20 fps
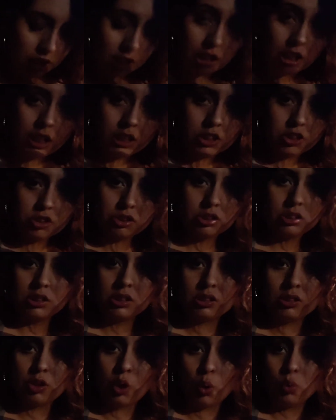He just
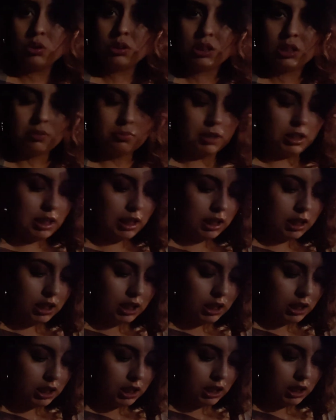ghosted me. Like,
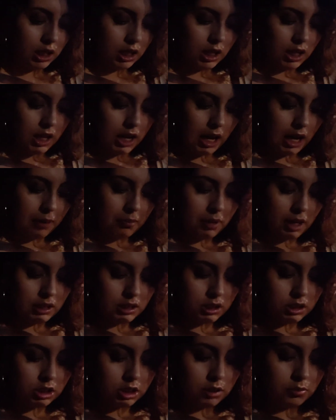I
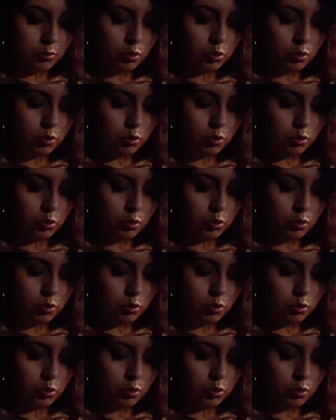messaged him